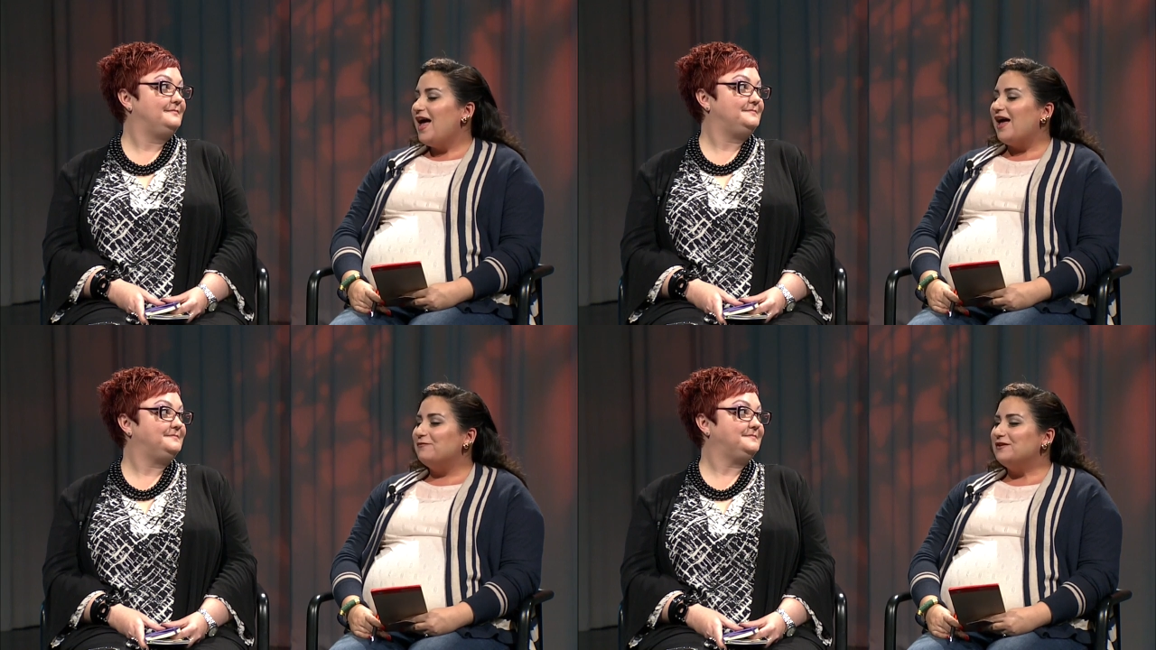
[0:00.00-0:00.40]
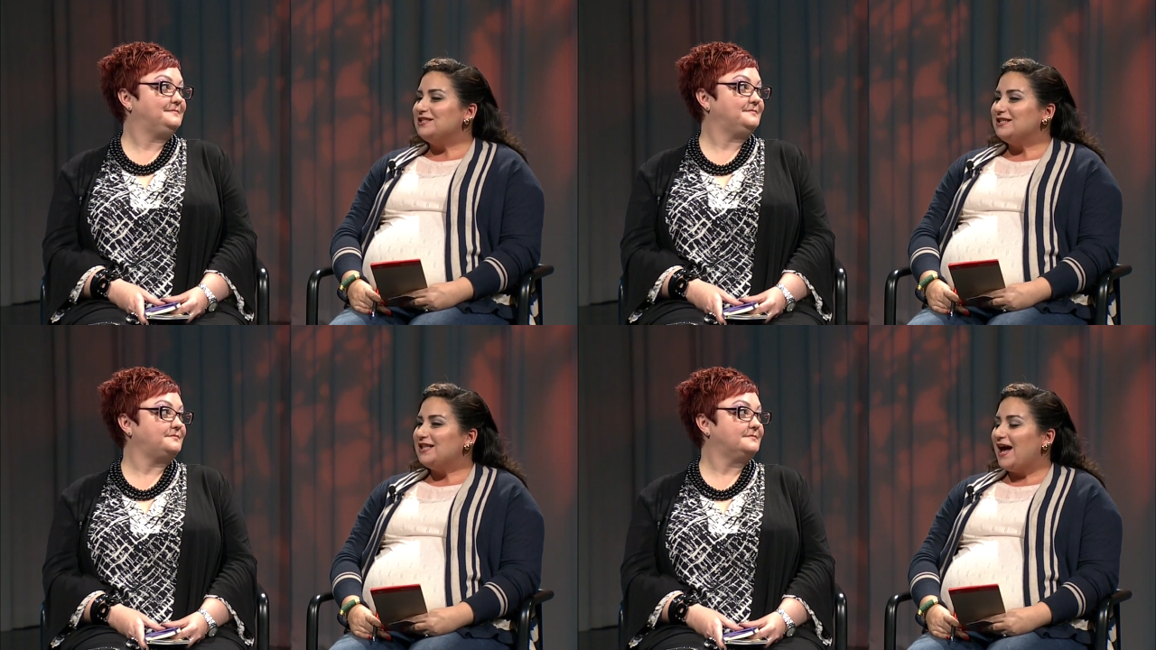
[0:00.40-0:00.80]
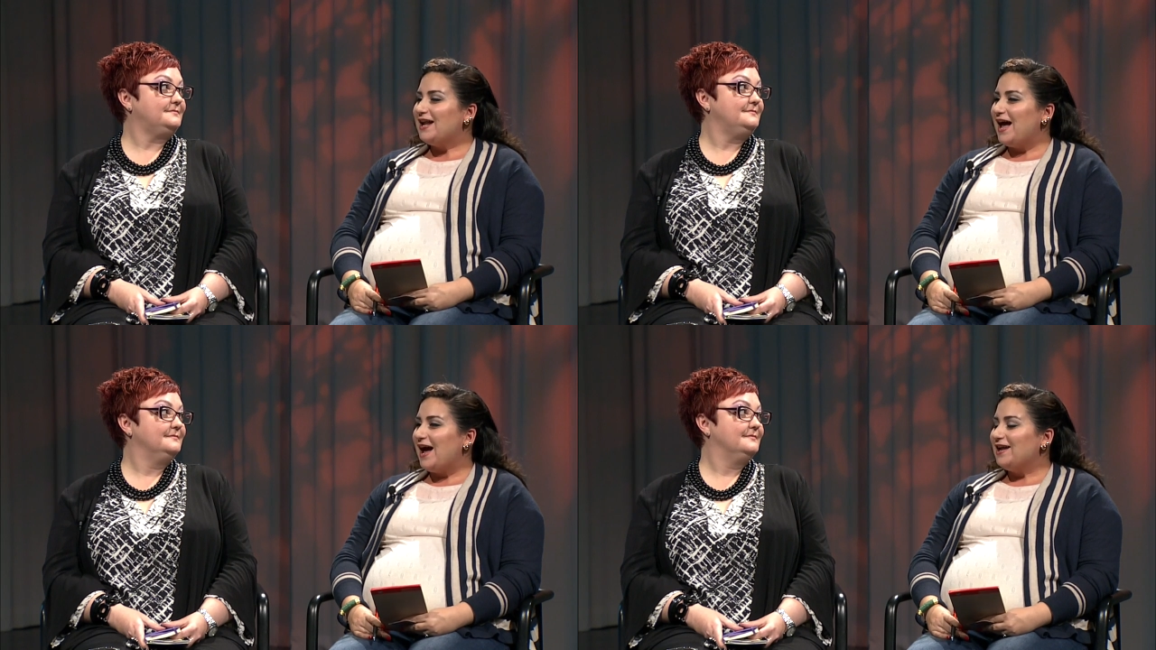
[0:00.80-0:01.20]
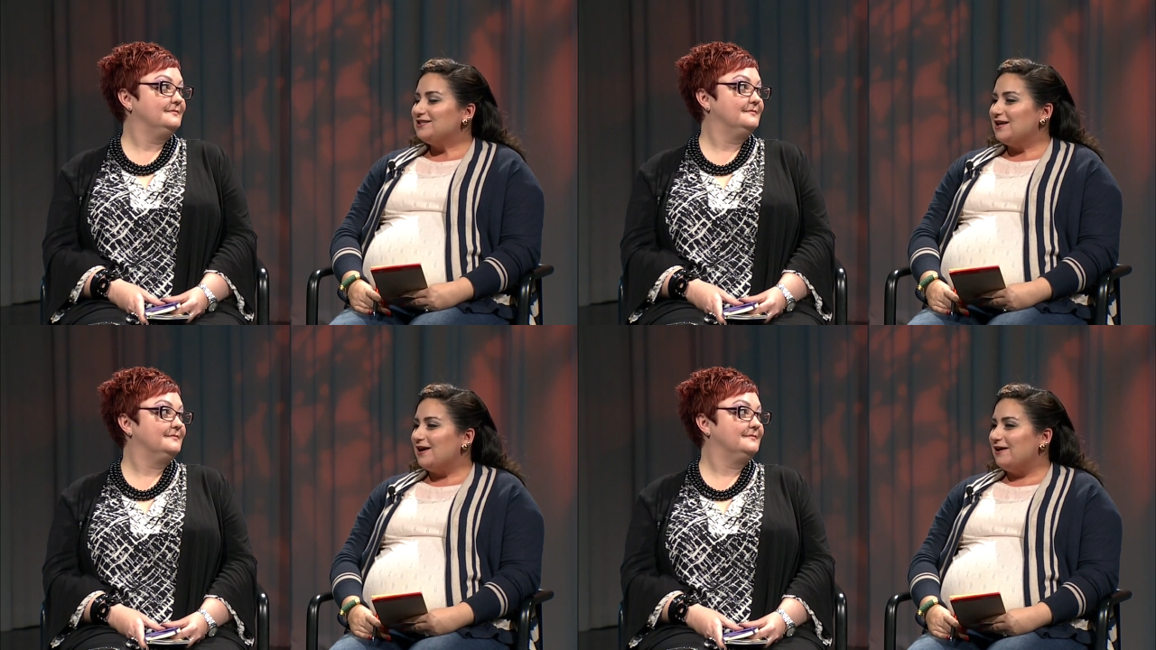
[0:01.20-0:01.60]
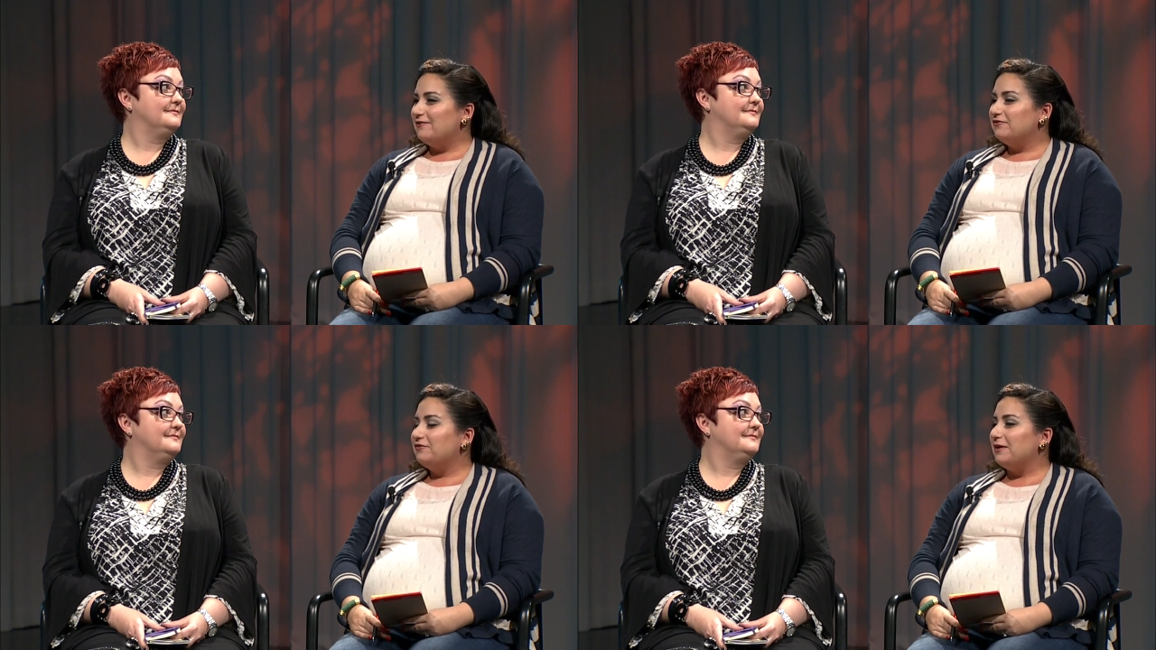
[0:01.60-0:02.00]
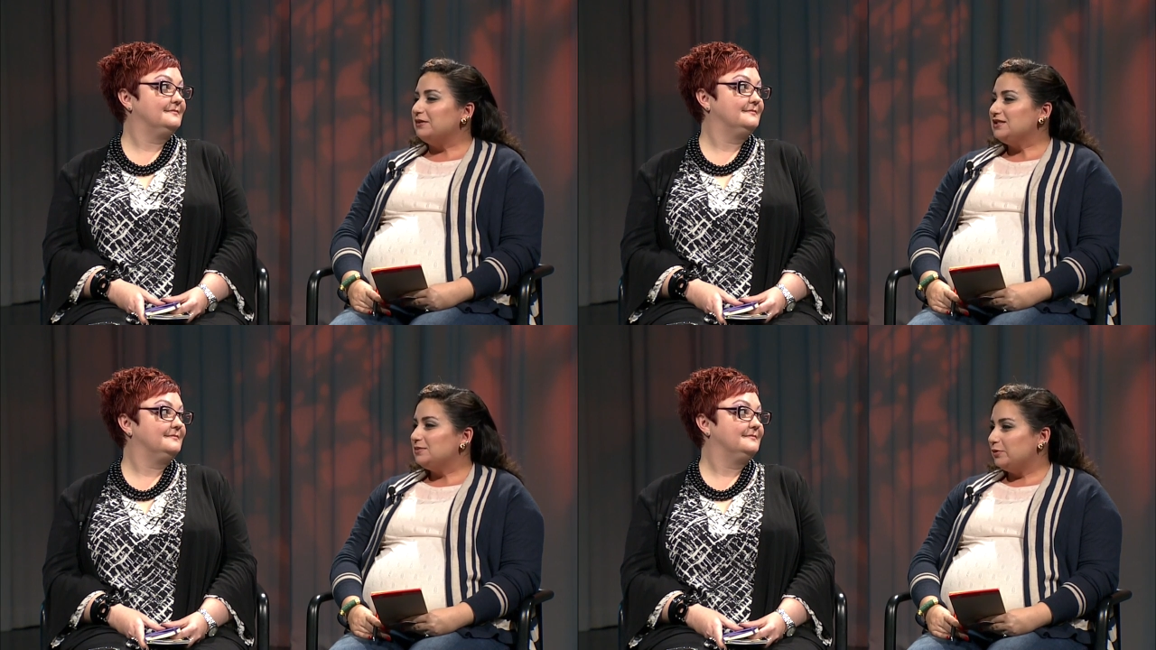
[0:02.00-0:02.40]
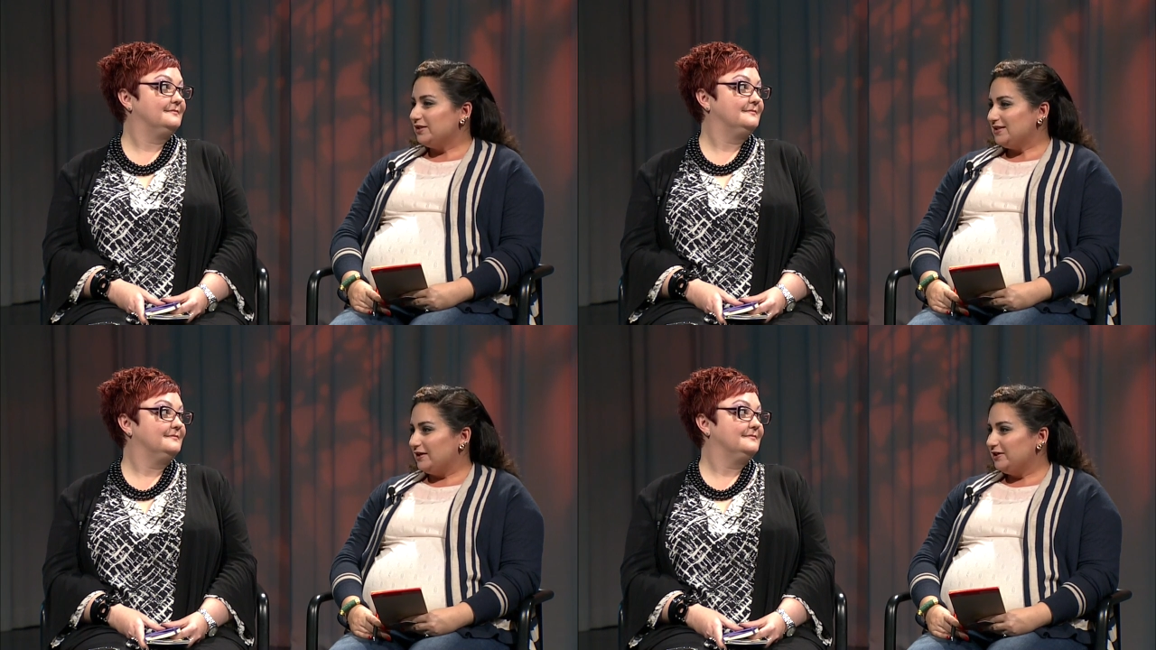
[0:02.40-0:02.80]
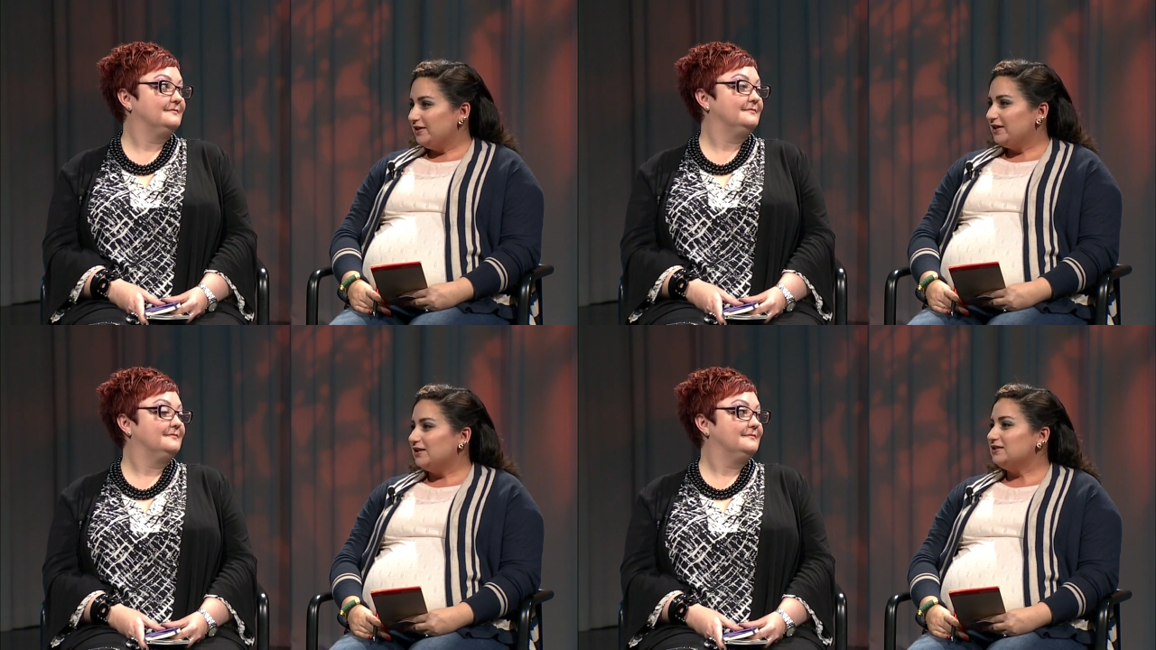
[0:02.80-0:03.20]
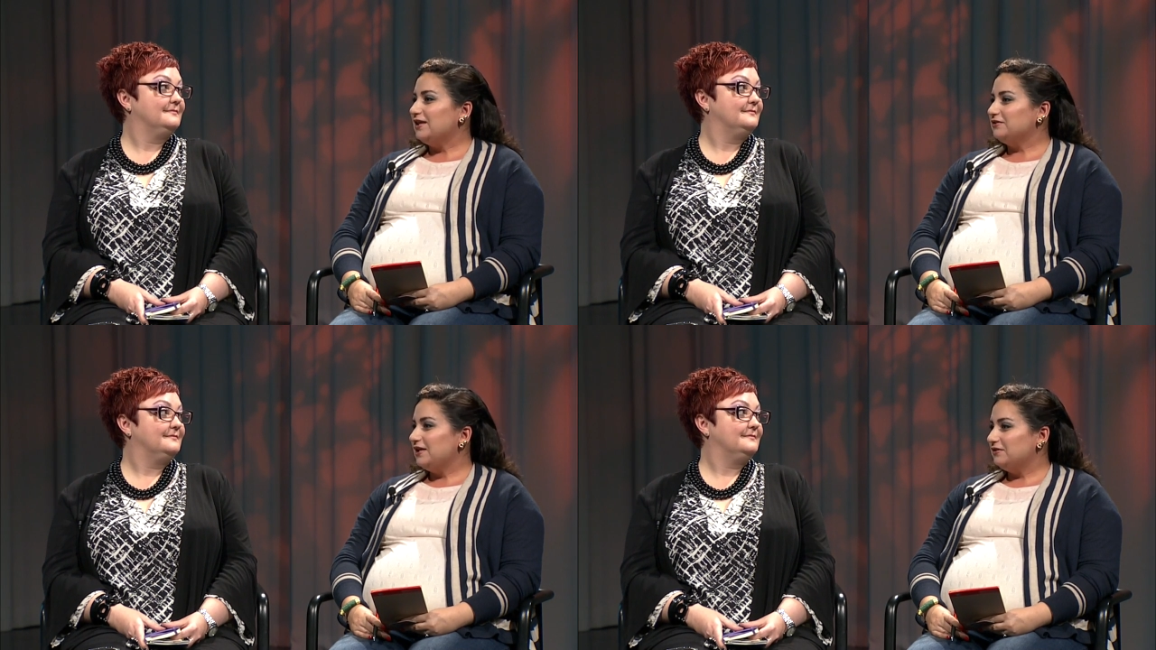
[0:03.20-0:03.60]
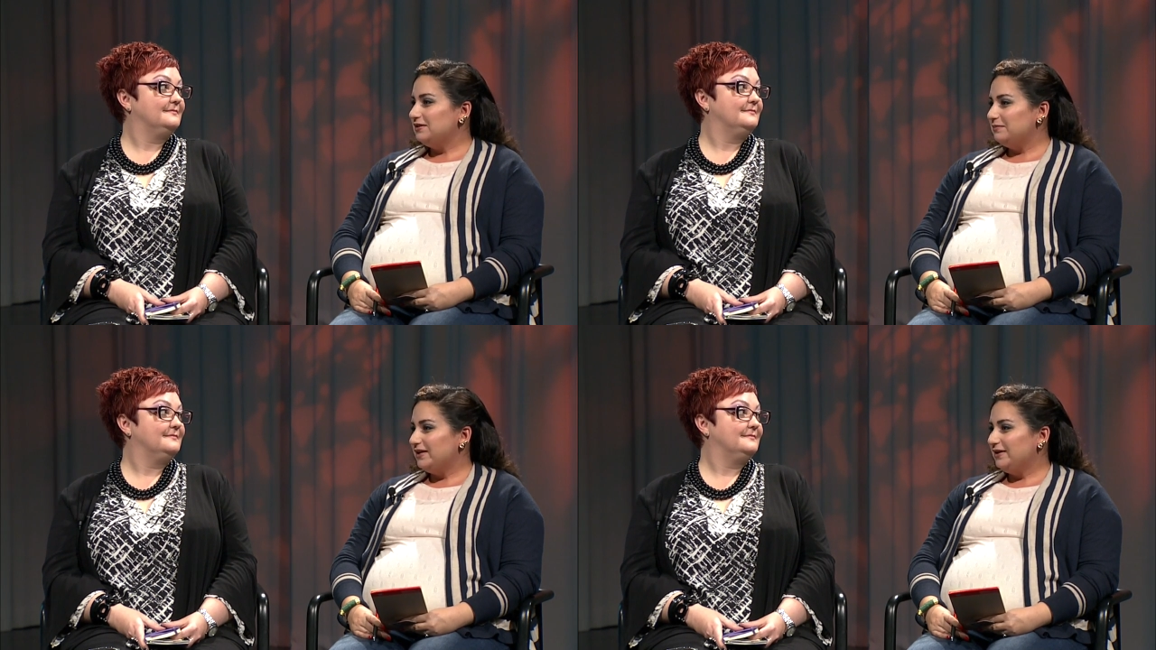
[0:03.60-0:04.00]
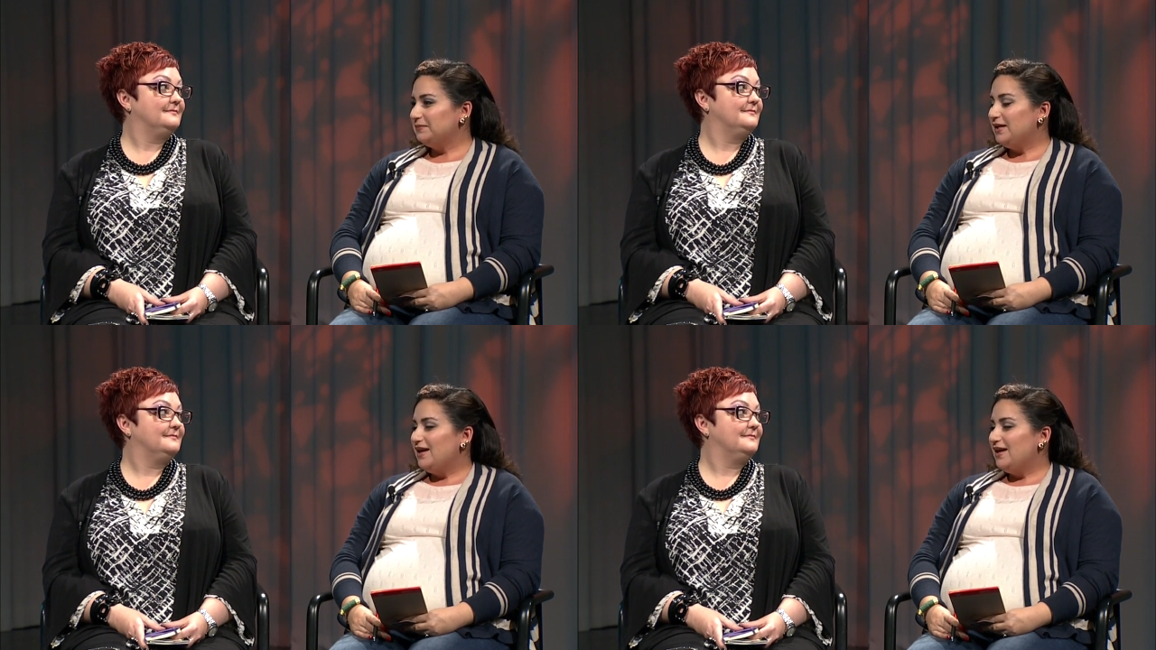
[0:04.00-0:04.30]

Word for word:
Speaker 1: and we did that at uh, Family Support Center in downtown Olympia.